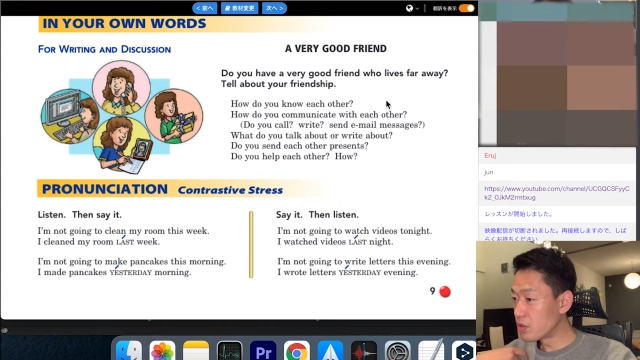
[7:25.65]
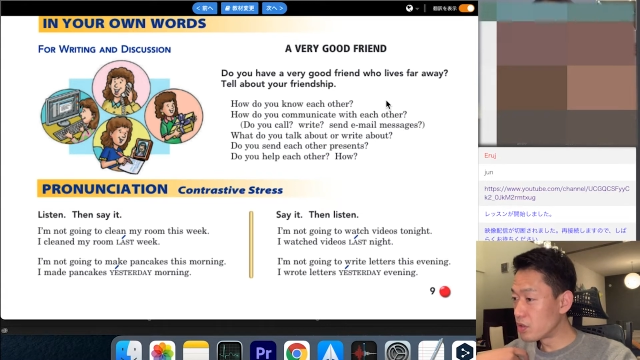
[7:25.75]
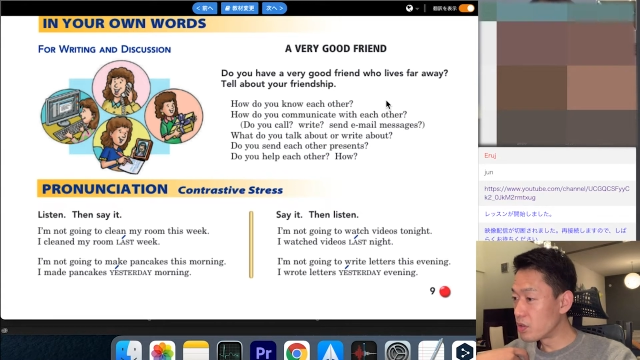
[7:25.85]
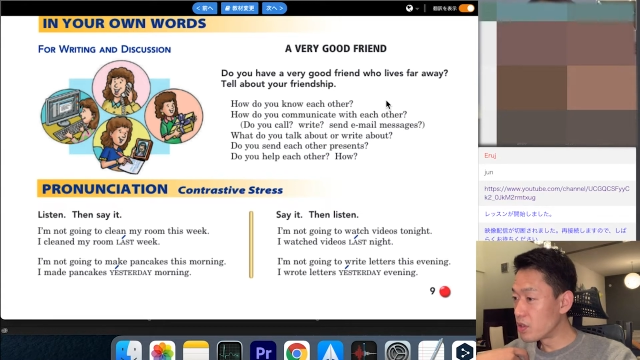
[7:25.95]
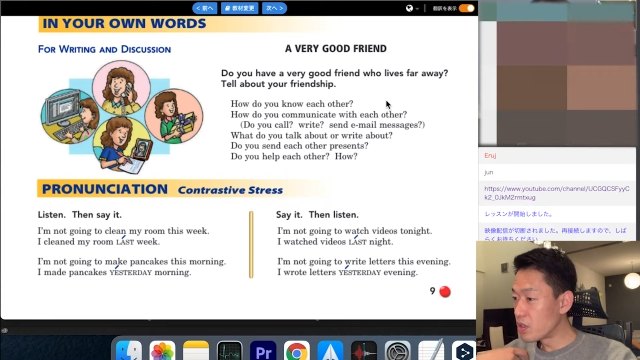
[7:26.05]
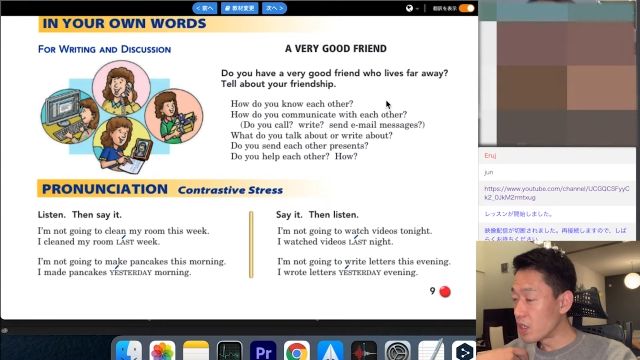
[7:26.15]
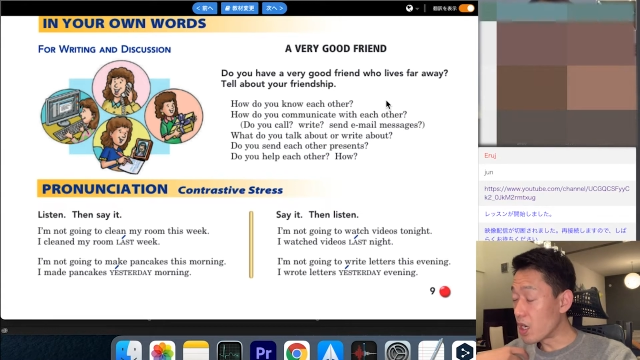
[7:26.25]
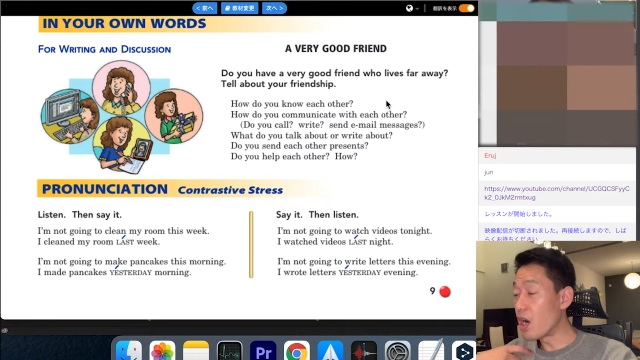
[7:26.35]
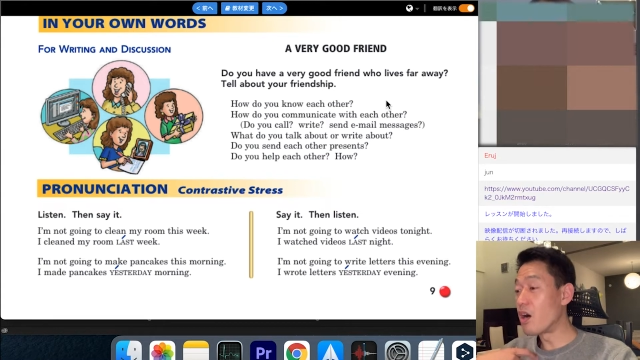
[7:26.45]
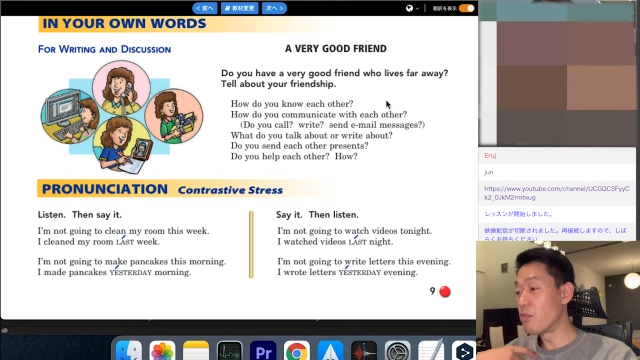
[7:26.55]
Yes, it's
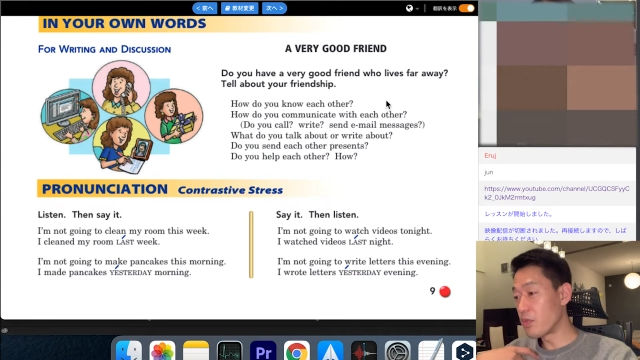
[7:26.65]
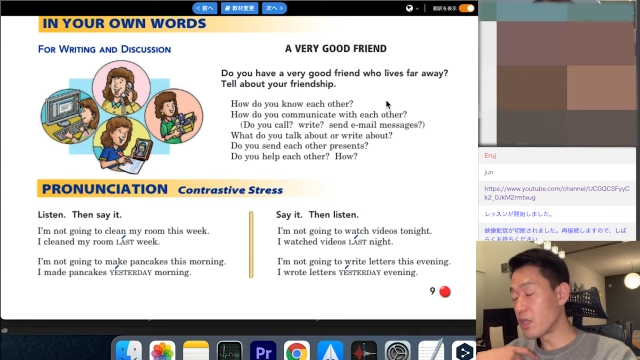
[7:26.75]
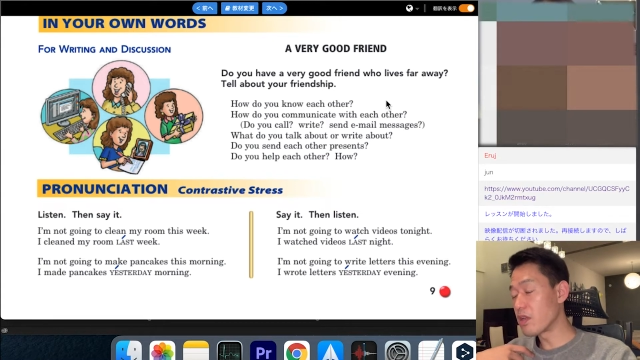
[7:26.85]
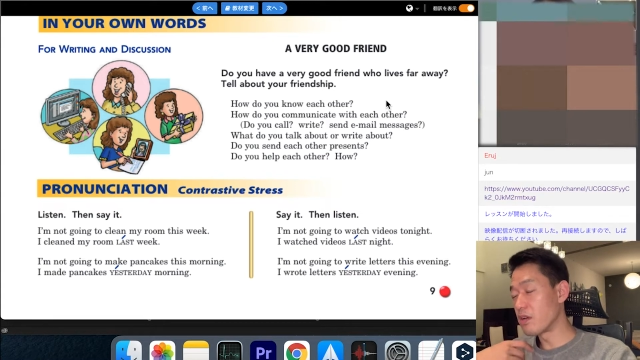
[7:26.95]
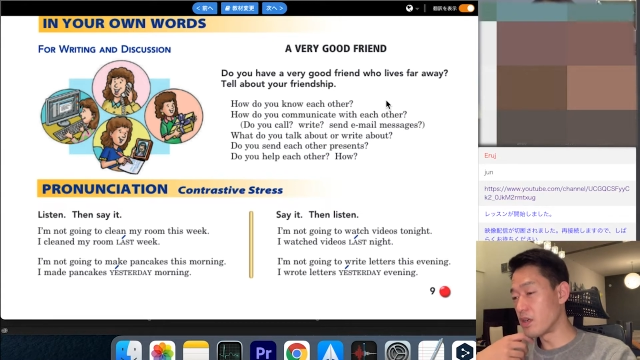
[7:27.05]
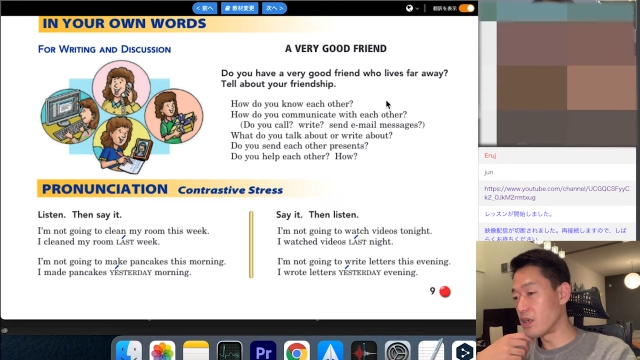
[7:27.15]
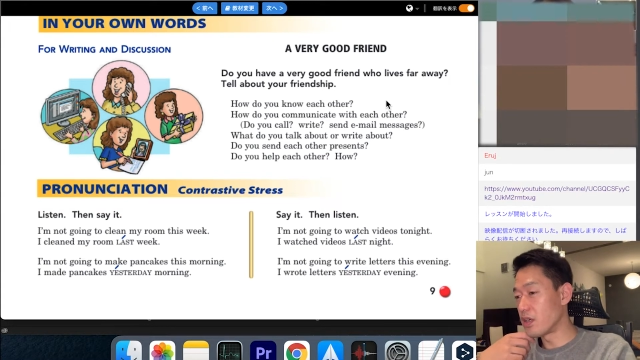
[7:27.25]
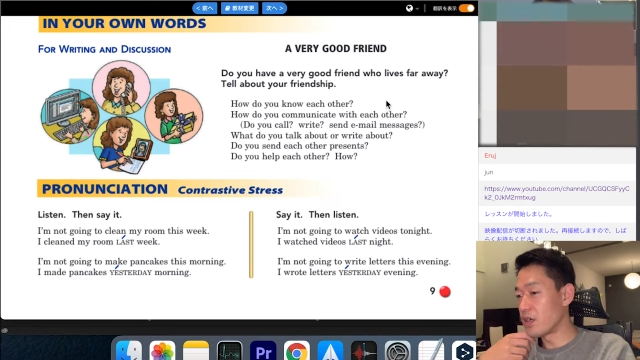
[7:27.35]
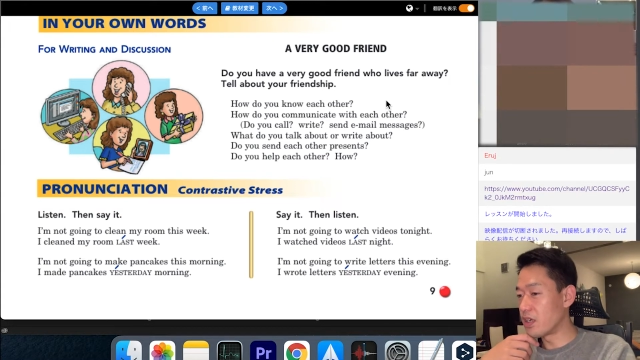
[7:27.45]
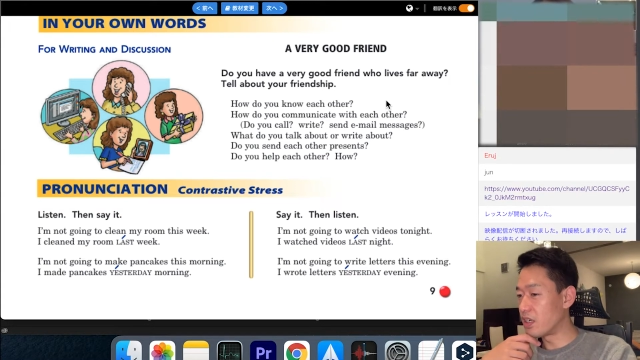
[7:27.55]
a question from
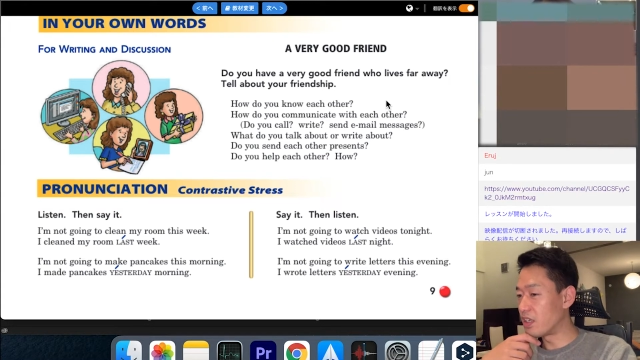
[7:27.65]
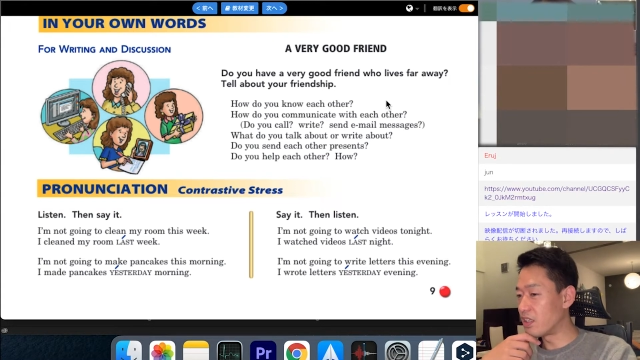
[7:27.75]
you.